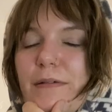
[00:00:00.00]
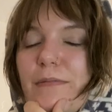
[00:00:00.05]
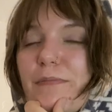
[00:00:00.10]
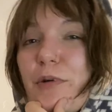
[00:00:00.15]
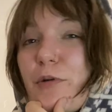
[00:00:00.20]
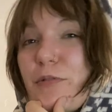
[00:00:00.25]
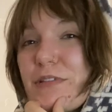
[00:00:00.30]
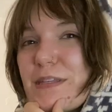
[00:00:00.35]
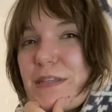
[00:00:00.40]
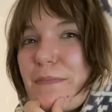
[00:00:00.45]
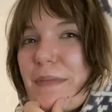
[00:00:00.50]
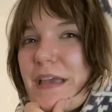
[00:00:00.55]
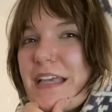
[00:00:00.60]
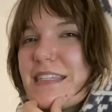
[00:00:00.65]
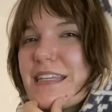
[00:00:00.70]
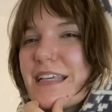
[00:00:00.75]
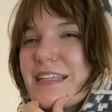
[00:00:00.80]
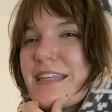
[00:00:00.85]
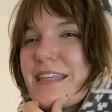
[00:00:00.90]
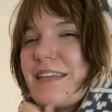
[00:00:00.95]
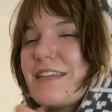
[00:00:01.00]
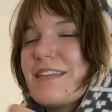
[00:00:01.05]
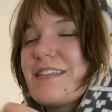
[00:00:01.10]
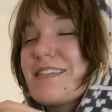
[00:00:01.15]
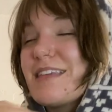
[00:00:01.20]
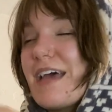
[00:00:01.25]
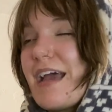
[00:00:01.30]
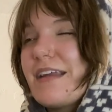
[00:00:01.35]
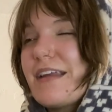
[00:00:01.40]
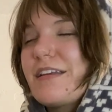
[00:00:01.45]
But what's amazing is that the
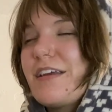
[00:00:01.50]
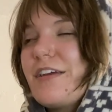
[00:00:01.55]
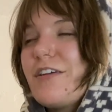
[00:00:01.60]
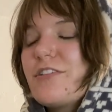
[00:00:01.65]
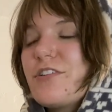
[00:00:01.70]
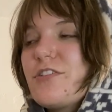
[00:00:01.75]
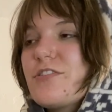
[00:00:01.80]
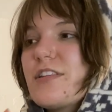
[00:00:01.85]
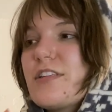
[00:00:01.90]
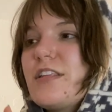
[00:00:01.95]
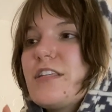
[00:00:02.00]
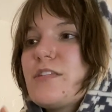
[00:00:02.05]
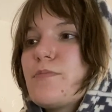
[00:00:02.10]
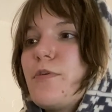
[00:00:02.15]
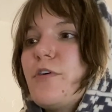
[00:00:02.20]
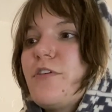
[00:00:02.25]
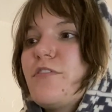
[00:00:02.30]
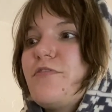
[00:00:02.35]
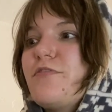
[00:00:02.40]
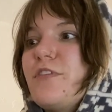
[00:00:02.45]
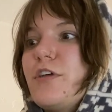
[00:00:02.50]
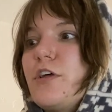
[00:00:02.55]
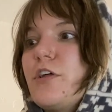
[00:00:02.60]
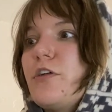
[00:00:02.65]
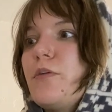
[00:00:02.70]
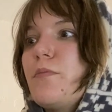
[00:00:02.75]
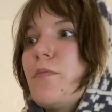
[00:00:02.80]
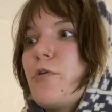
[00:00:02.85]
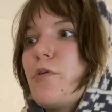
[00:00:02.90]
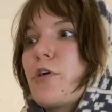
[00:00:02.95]
side characters in this book
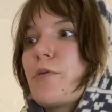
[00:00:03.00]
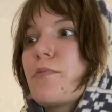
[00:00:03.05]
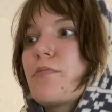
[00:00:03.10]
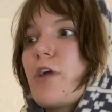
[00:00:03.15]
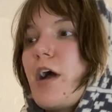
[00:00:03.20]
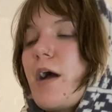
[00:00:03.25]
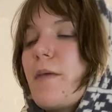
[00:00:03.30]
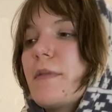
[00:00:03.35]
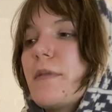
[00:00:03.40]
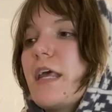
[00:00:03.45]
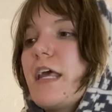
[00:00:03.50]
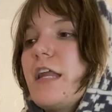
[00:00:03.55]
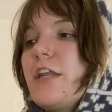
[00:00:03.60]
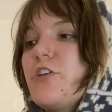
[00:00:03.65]
feel more prominent,